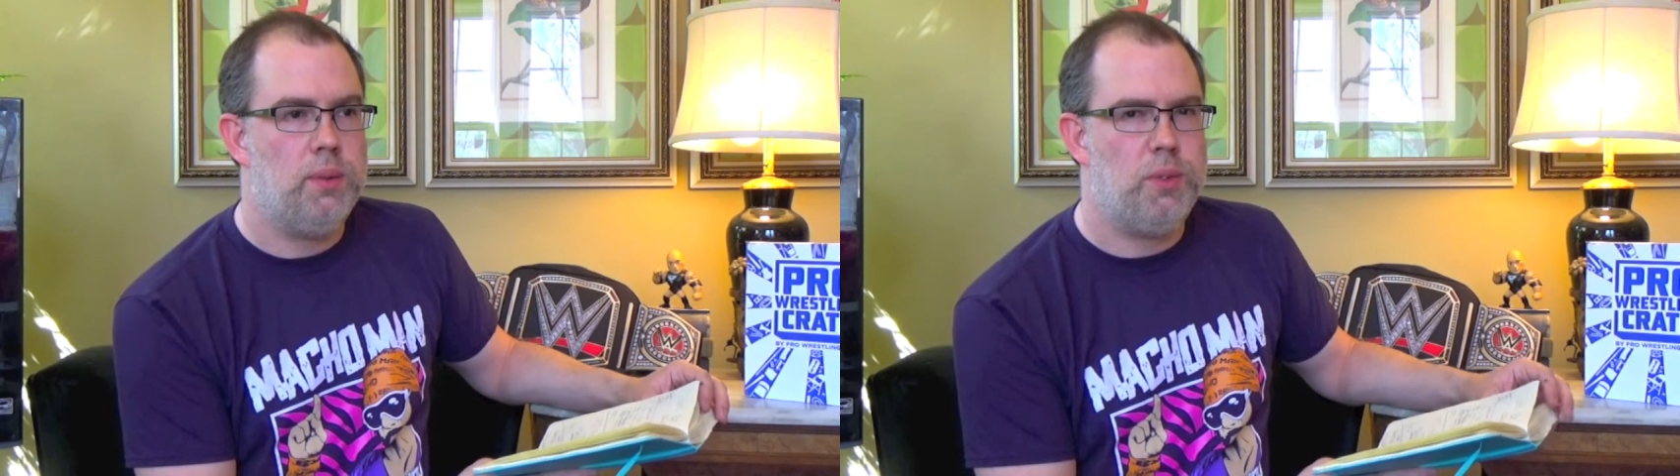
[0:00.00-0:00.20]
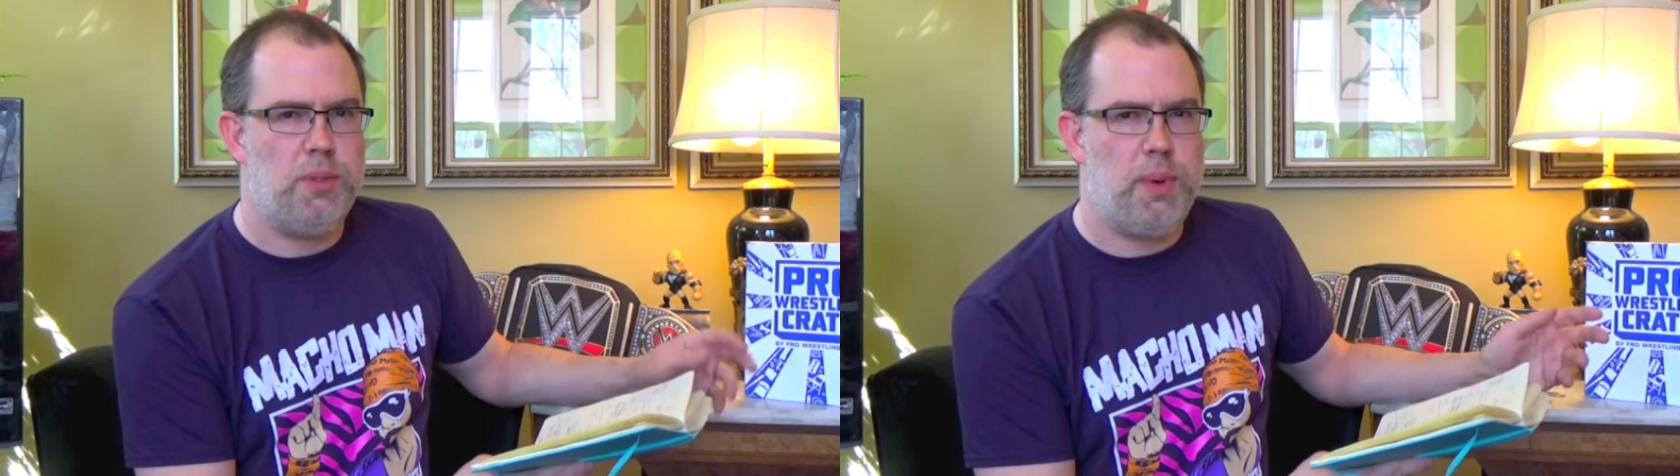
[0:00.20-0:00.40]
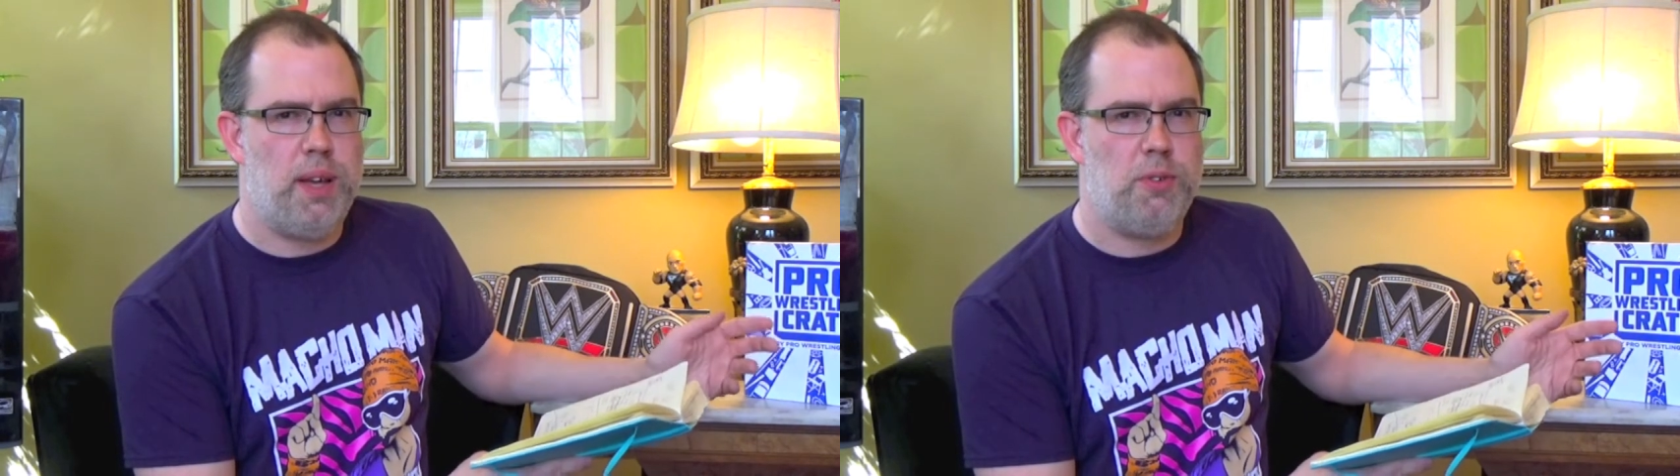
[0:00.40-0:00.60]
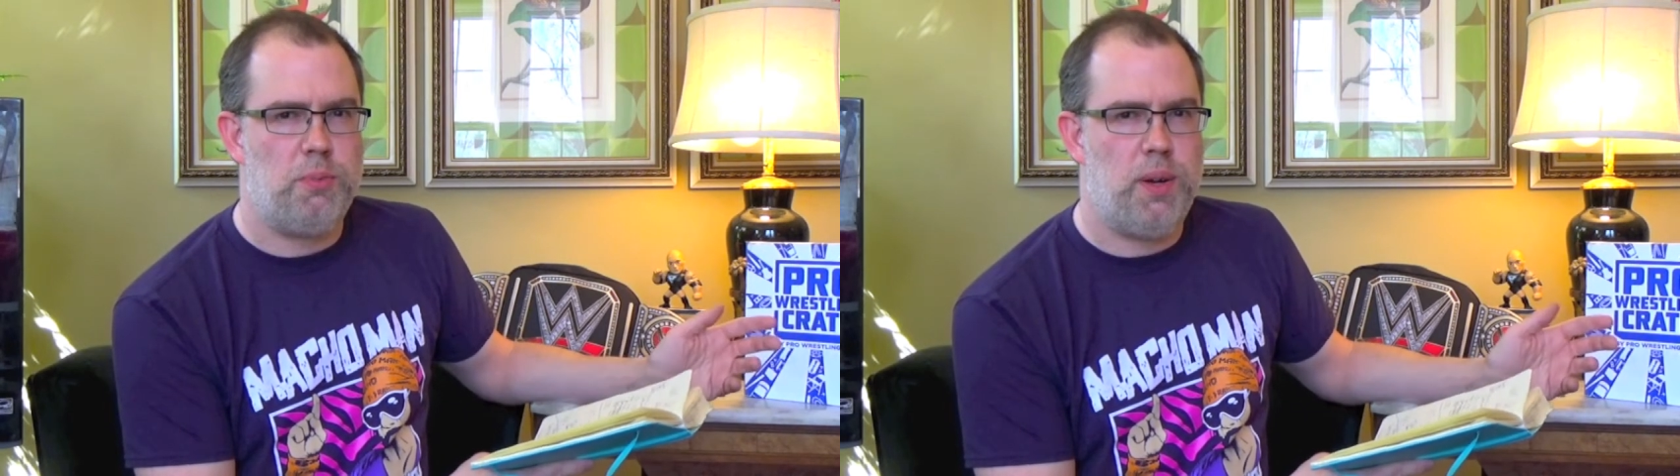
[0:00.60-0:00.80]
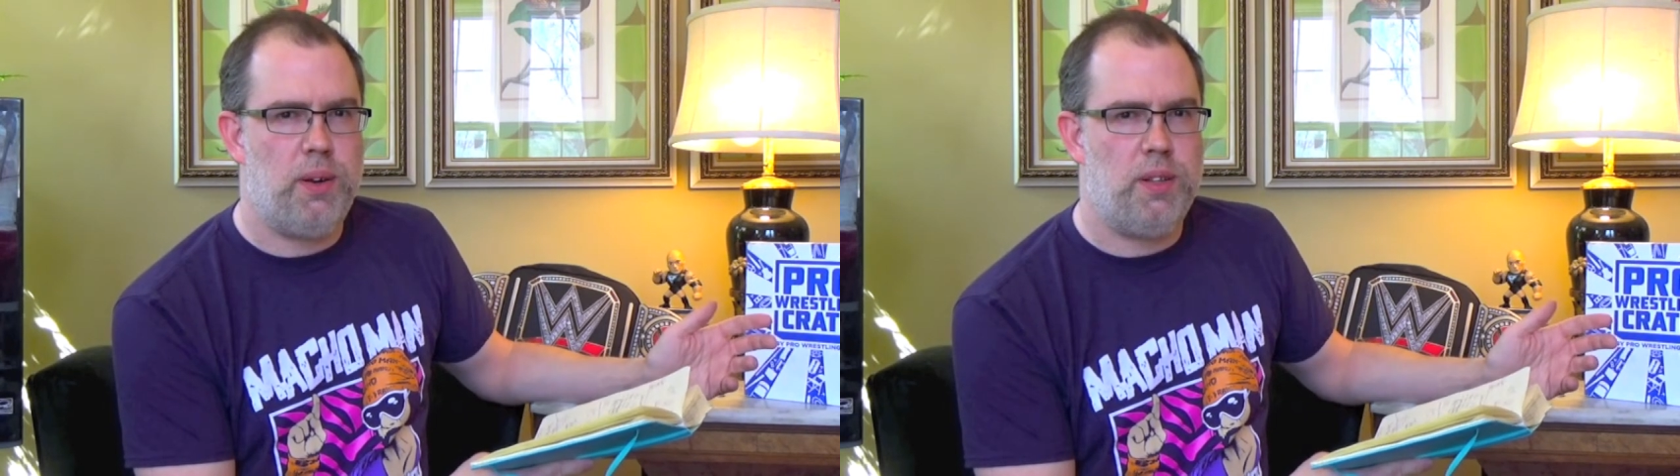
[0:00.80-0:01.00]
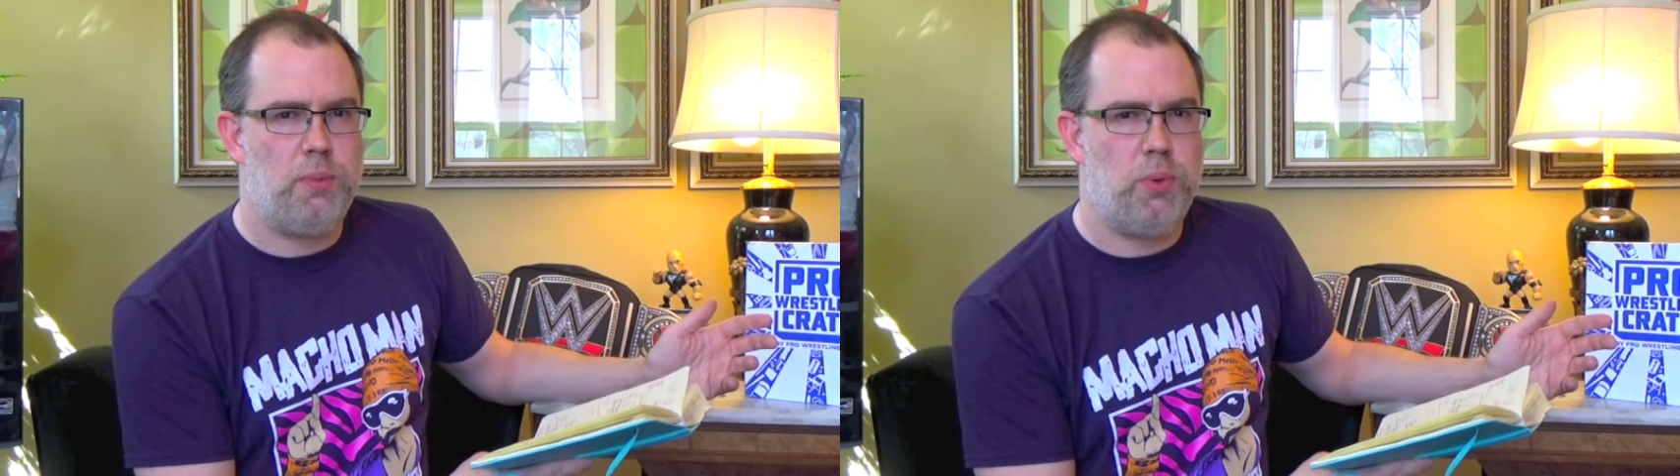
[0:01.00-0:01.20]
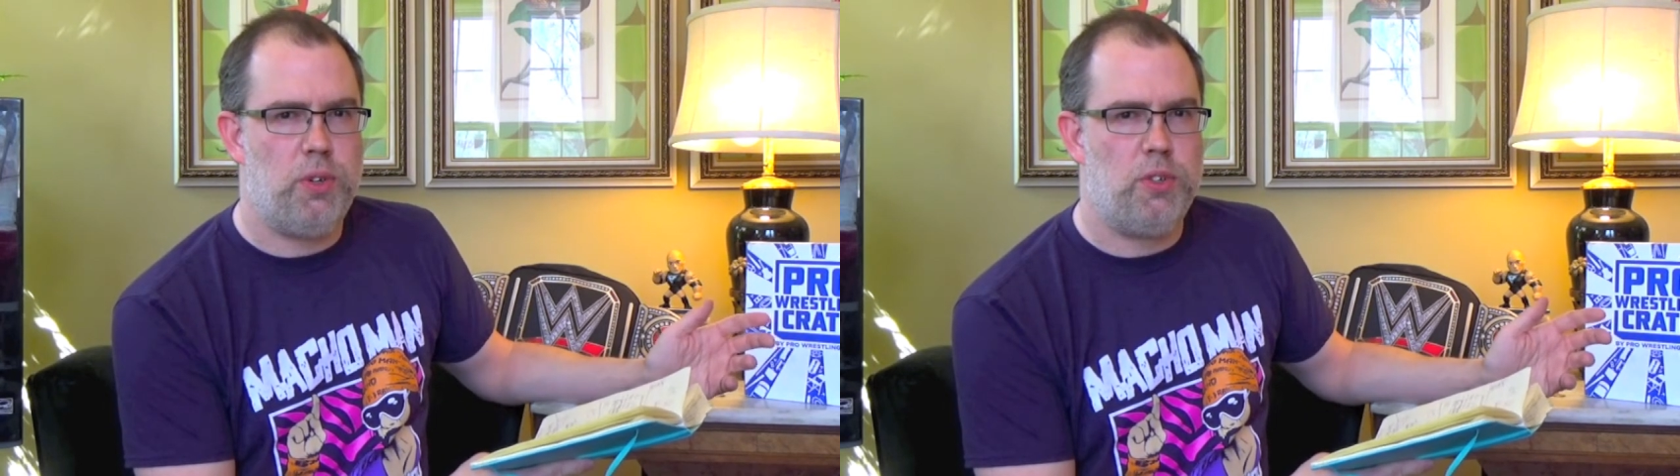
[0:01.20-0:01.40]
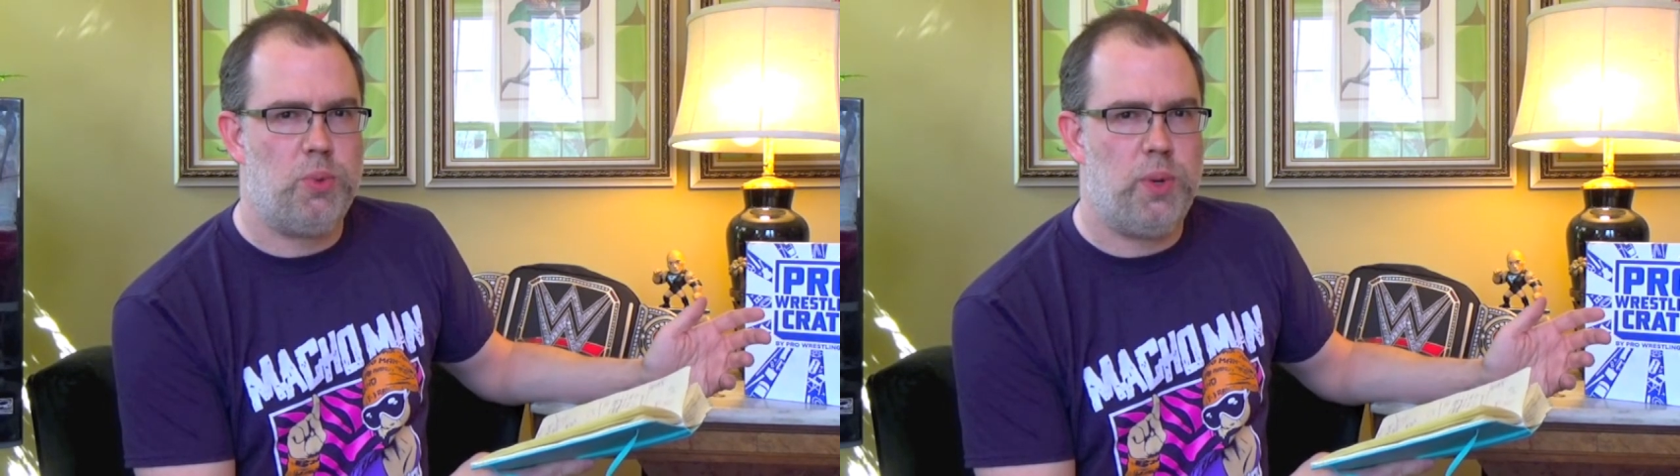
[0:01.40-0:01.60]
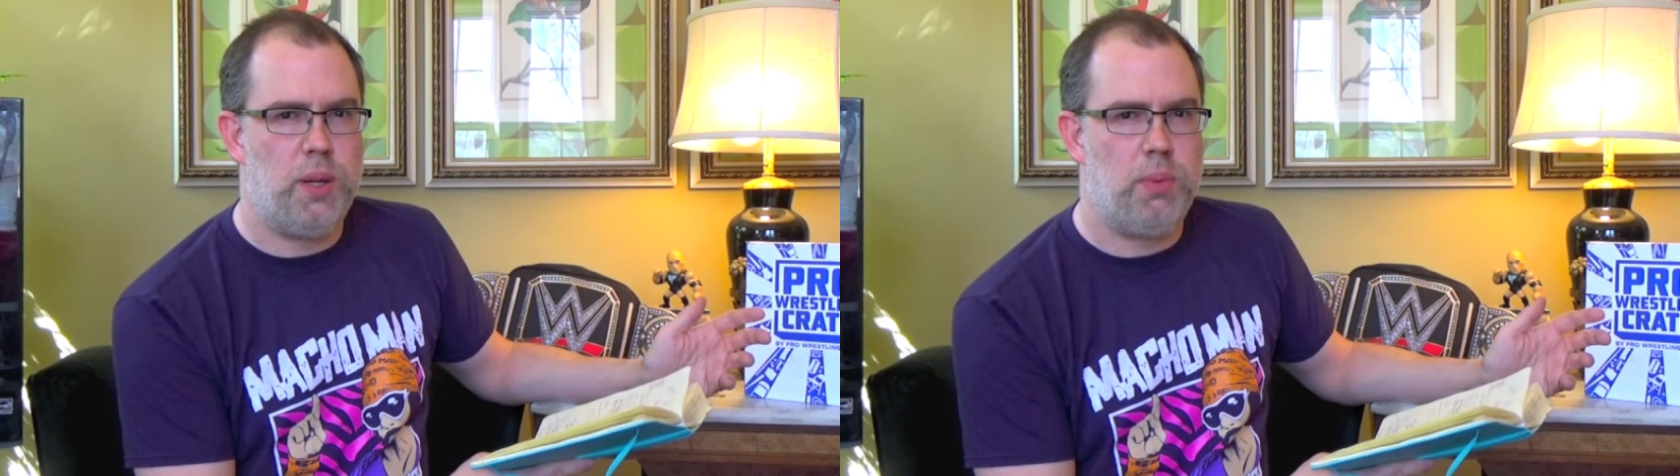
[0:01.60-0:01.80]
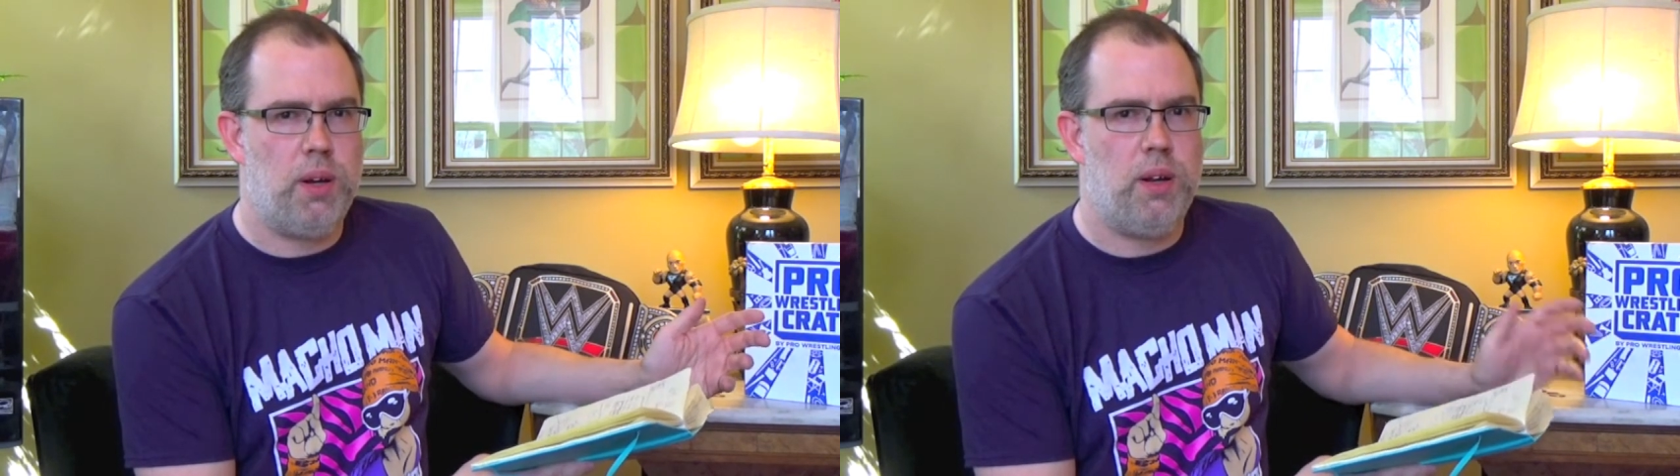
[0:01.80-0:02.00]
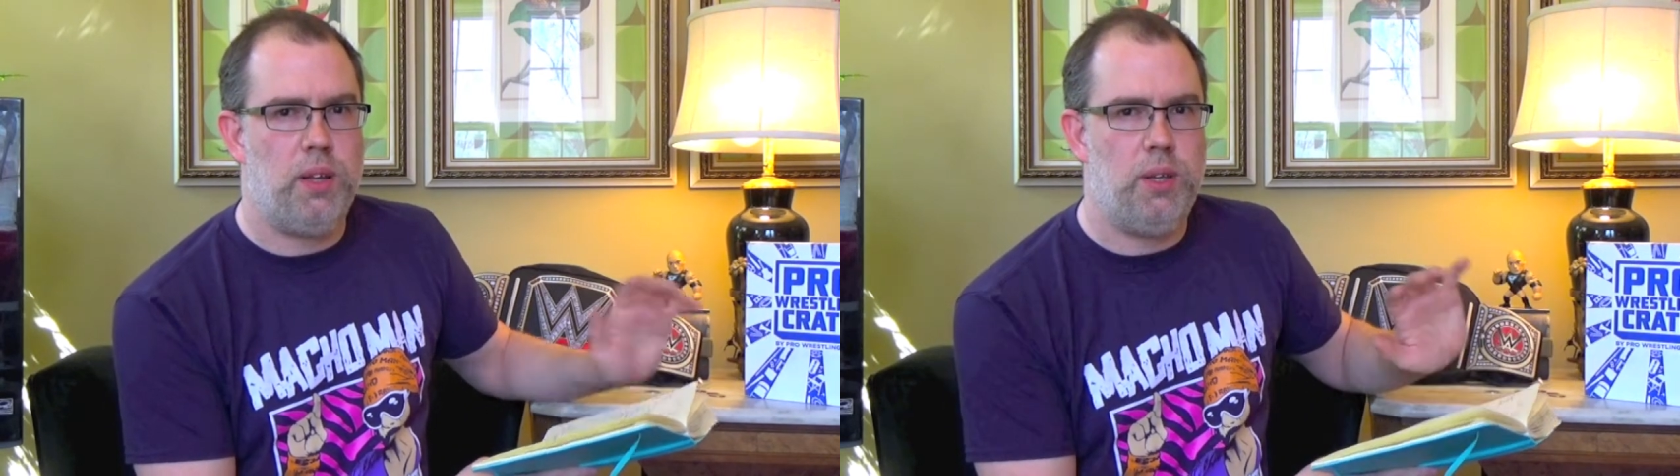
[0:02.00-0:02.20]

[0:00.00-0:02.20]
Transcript: was he Bad News Barrett at this point or just Wade Barrett?